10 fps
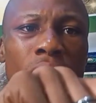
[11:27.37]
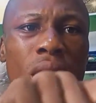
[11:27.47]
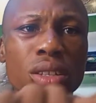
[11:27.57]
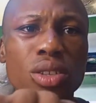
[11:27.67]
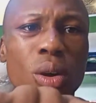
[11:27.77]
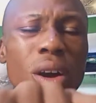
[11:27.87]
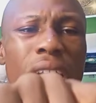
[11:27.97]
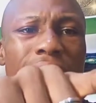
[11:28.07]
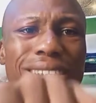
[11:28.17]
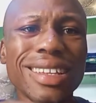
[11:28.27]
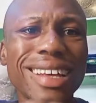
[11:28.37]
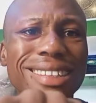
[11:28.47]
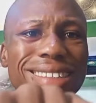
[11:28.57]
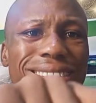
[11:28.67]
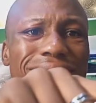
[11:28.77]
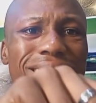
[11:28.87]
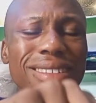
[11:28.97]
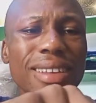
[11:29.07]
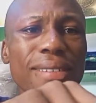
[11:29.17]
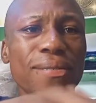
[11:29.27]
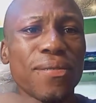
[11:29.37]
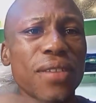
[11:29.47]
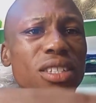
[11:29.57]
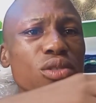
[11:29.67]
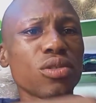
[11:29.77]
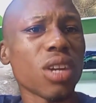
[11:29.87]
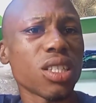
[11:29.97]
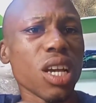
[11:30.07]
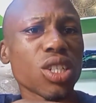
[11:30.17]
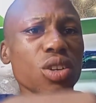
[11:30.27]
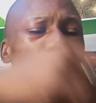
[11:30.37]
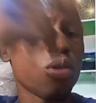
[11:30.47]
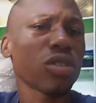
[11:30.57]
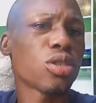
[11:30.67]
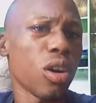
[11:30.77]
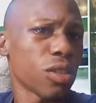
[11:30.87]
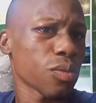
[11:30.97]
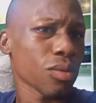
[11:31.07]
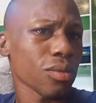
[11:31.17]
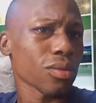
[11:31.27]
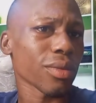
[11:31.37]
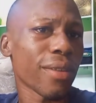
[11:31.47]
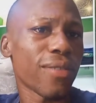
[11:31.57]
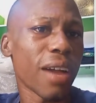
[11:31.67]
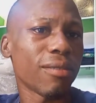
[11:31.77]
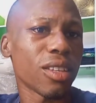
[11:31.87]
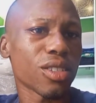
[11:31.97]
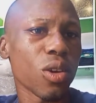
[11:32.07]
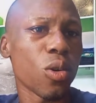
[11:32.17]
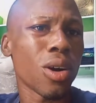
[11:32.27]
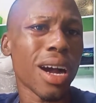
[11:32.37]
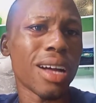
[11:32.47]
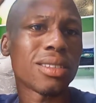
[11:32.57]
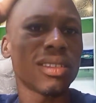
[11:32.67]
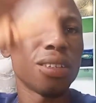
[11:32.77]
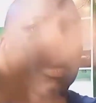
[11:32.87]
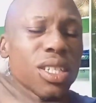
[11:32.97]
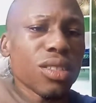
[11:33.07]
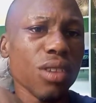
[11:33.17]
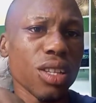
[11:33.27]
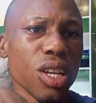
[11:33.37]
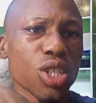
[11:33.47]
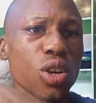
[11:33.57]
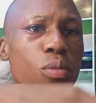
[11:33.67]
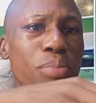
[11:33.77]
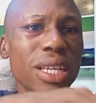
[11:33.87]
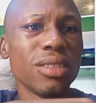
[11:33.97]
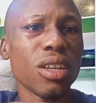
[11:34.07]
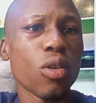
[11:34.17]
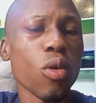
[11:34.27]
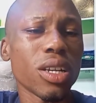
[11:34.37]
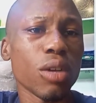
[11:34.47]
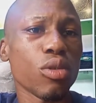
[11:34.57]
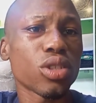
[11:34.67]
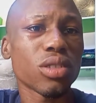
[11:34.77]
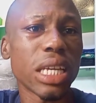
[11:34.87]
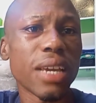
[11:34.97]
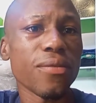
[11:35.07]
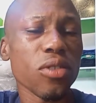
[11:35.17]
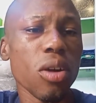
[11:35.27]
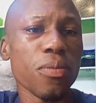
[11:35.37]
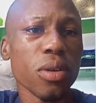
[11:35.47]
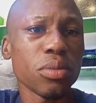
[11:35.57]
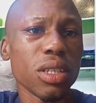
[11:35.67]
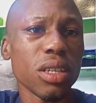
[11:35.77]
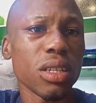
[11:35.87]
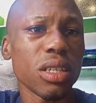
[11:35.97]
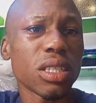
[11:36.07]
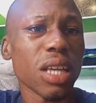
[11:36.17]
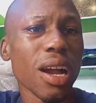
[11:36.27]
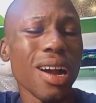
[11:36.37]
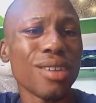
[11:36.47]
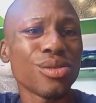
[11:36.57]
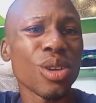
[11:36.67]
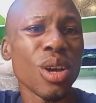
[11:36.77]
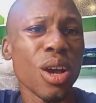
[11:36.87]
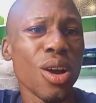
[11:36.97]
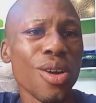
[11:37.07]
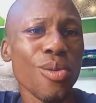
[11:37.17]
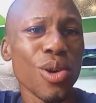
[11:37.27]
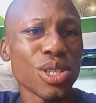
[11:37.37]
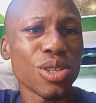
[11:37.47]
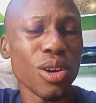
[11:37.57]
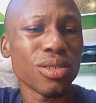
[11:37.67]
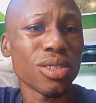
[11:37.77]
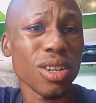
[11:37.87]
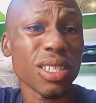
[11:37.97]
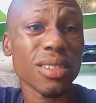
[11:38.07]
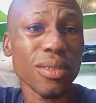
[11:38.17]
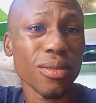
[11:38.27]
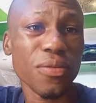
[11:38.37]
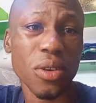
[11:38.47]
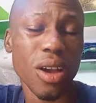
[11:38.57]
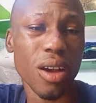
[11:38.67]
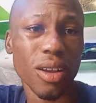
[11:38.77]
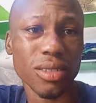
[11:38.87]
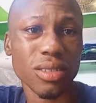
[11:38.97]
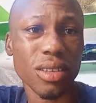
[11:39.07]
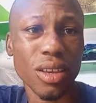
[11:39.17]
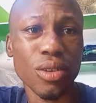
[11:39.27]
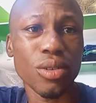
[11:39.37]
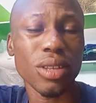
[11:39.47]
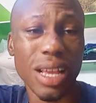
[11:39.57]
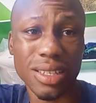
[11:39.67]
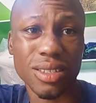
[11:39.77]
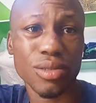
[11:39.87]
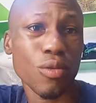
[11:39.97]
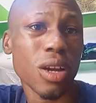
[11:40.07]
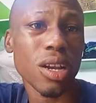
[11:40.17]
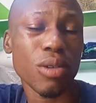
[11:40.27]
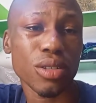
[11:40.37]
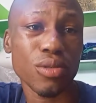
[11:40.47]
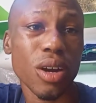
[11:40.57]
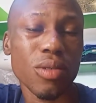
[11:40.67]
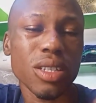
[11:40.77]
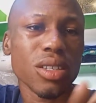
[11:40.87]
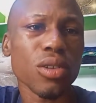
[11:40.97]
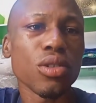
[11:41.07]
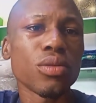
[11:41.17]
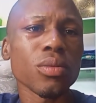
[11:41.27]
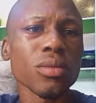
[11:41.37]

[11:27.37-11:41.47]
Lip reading: So as well as the first 2 transactions was done 5 days ago, and the recent transaction, being the coin that was taken up from his account, was done just a few hours ago, that's 1 hour, 2 hours ago.